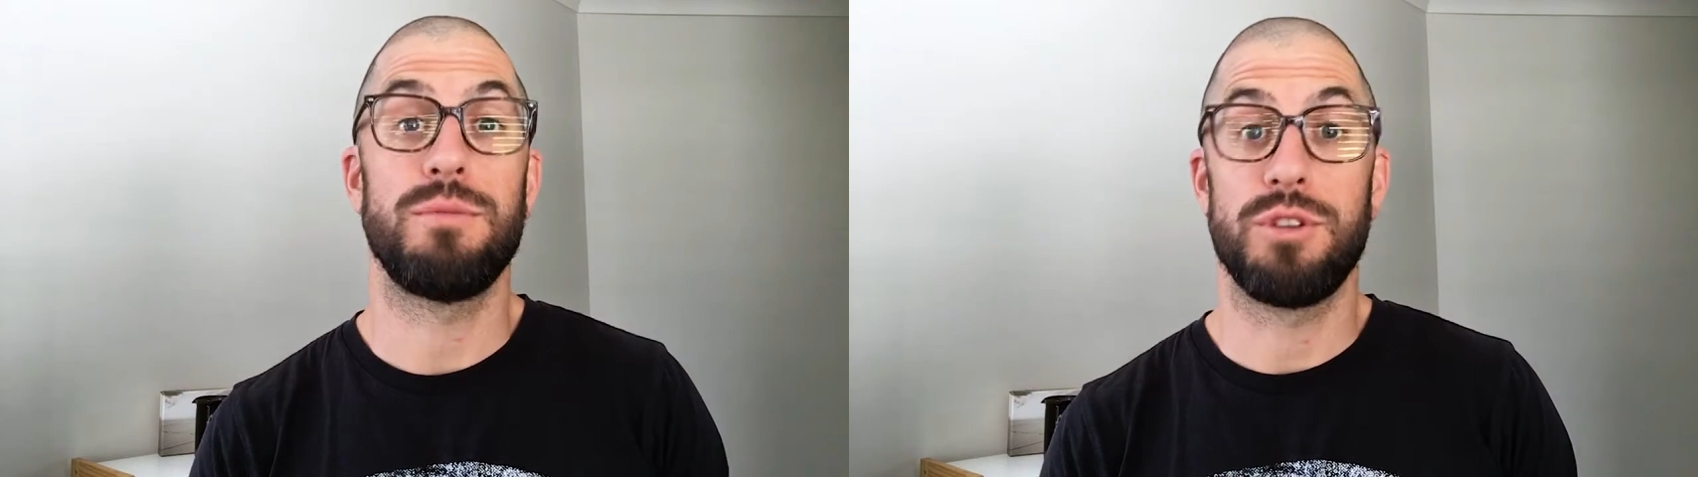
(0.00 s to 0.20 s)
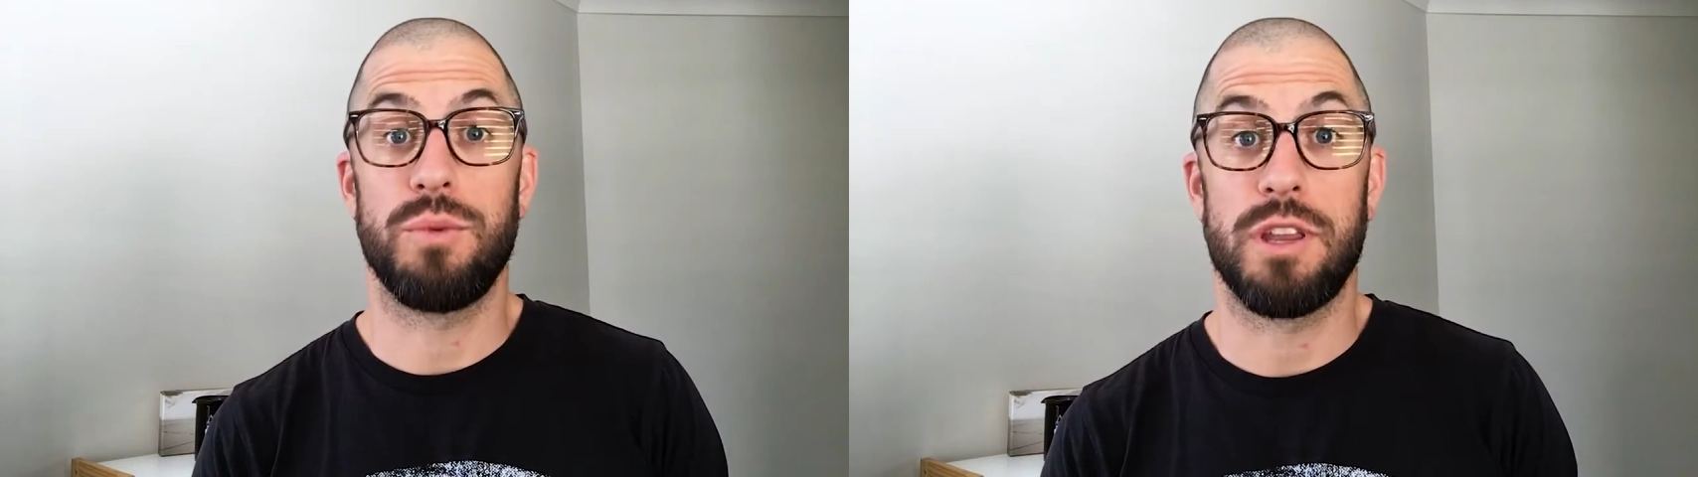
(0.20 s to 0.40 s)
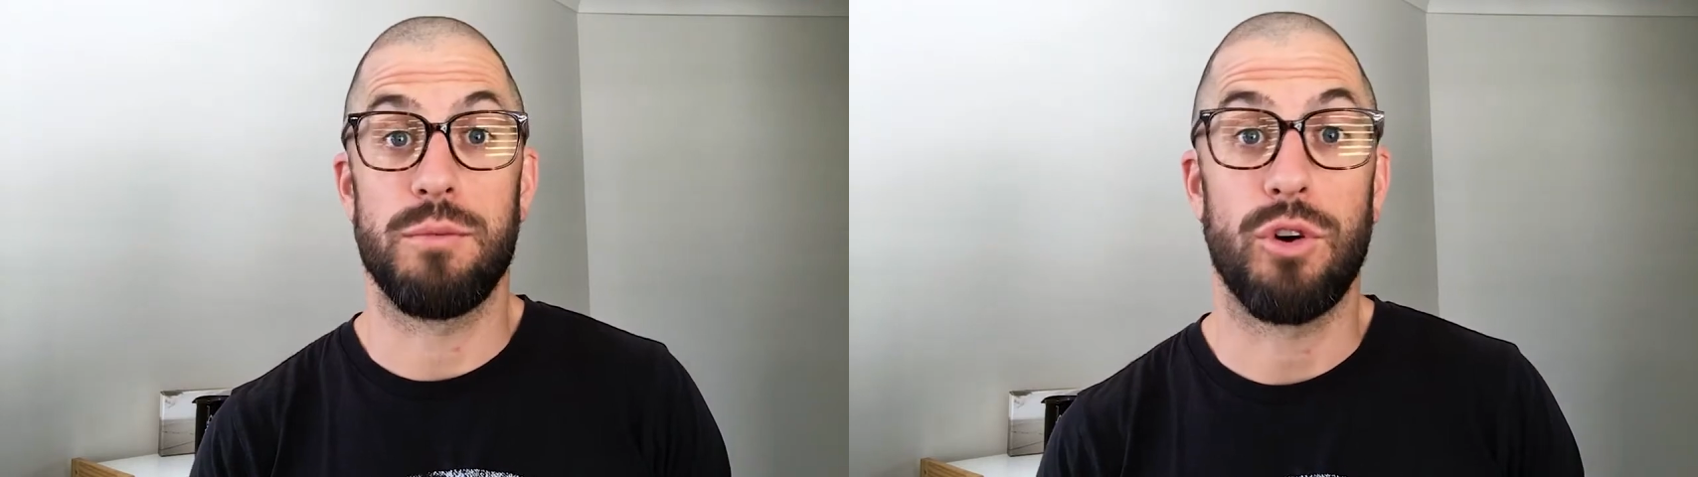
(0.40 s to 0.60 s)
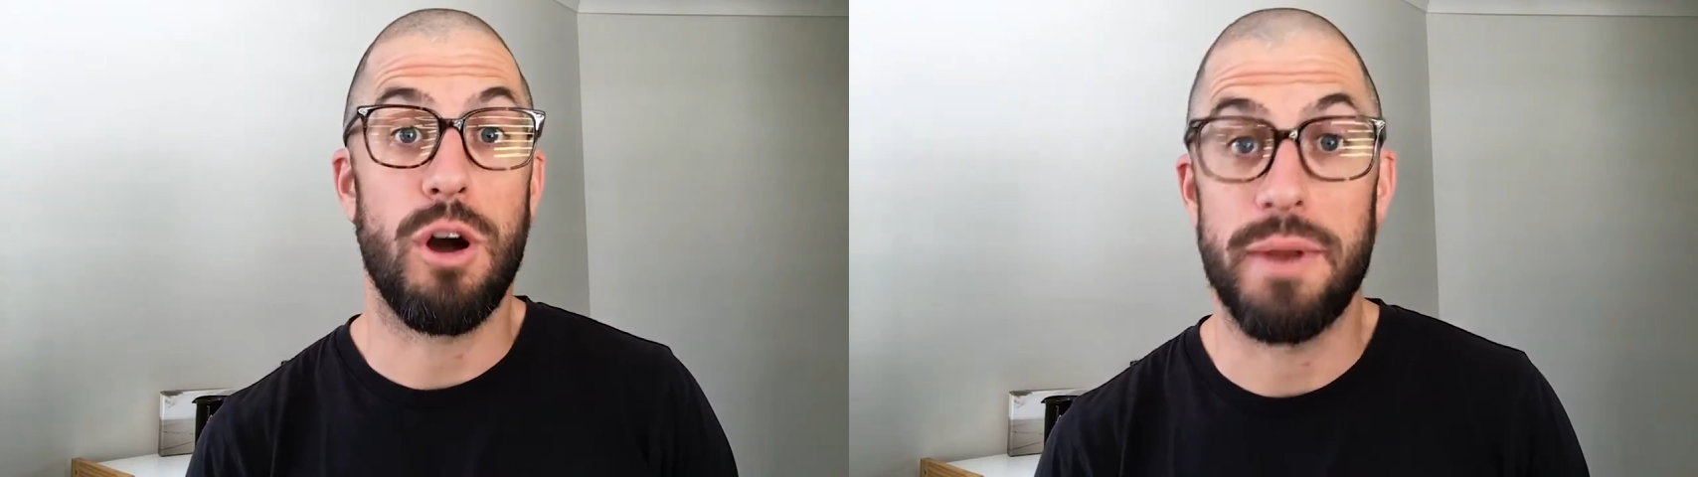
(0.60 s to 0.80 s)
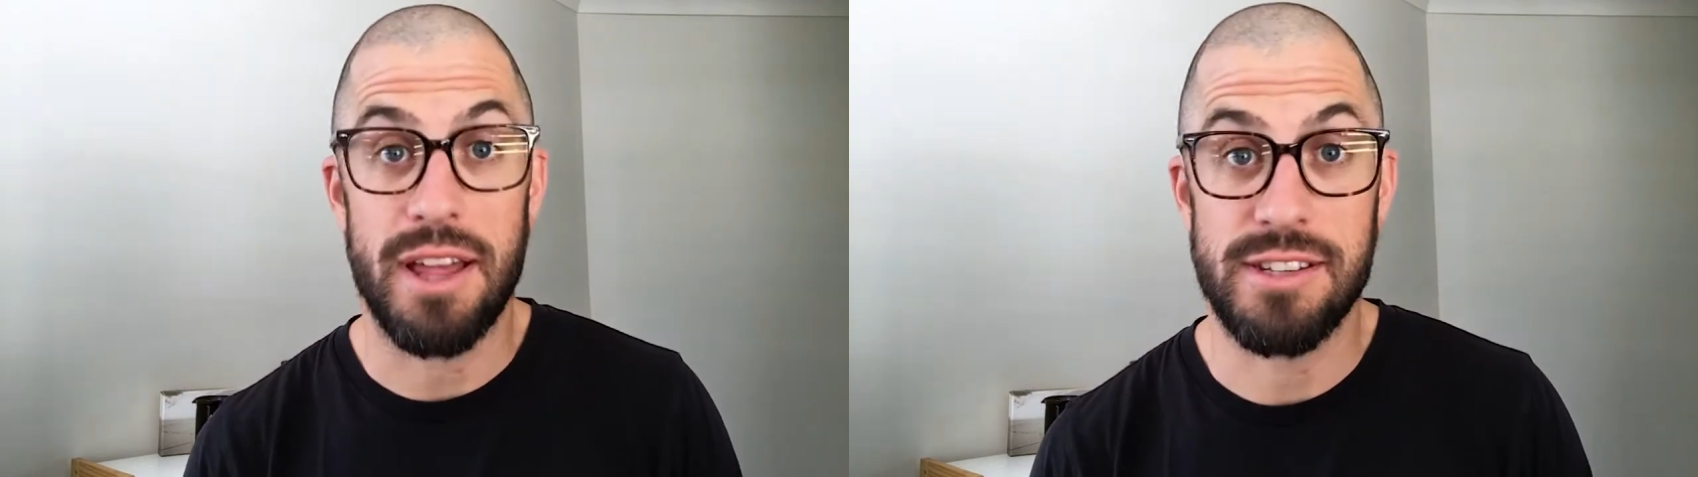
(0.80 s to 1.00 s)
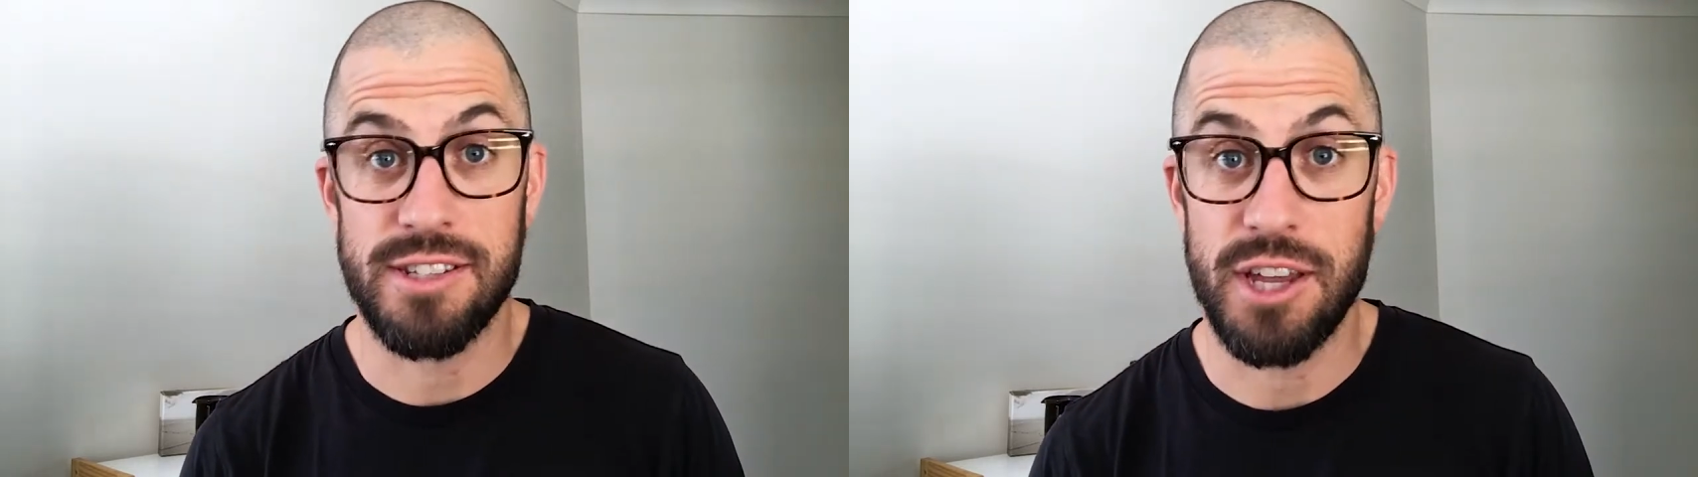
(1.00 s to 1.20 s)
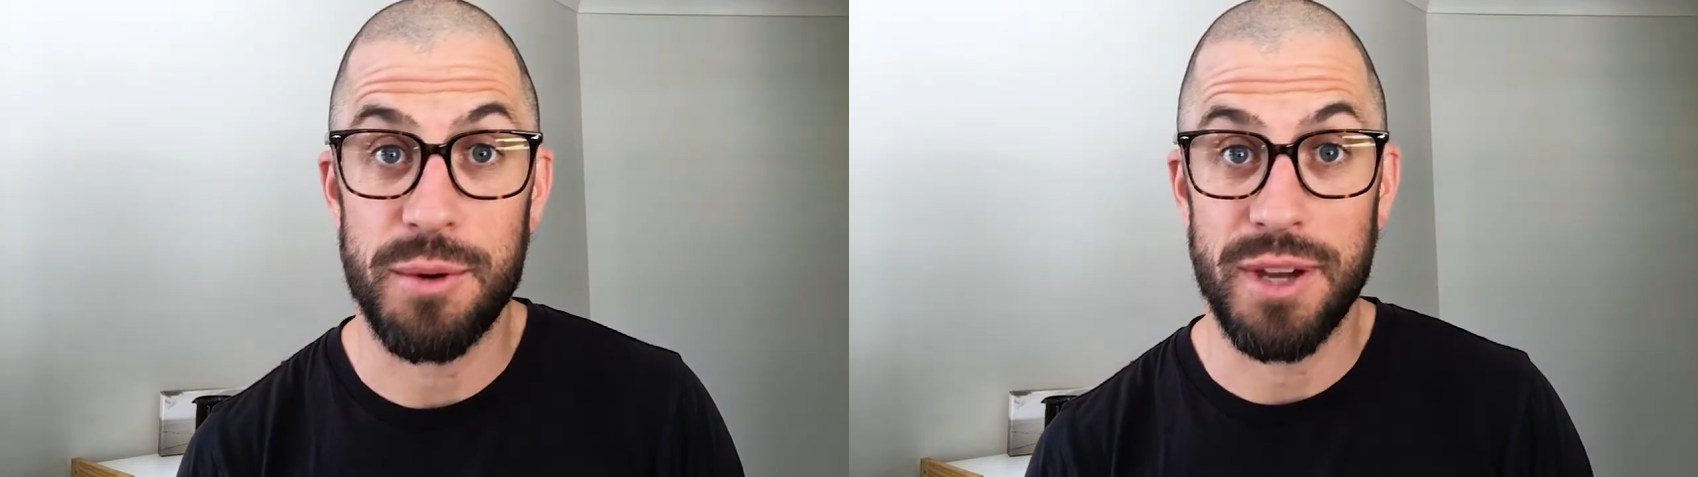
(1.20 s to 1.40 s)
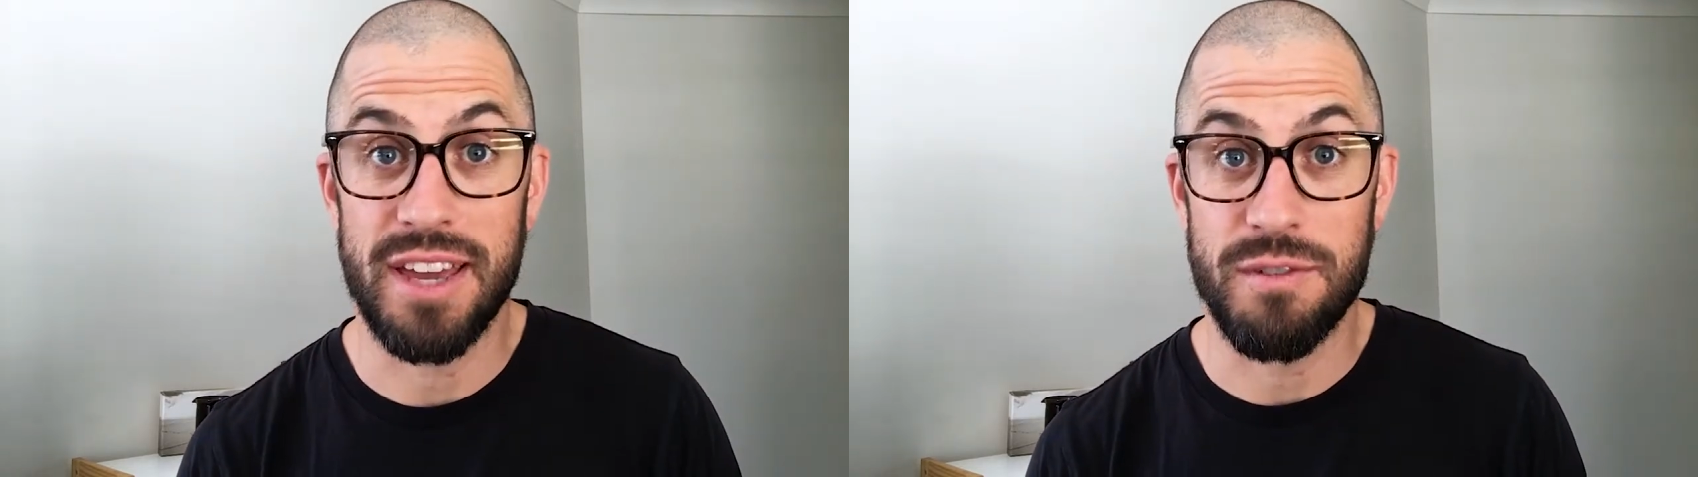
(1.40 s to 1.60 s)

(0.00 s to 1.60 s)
to one of the more common answers that I'll give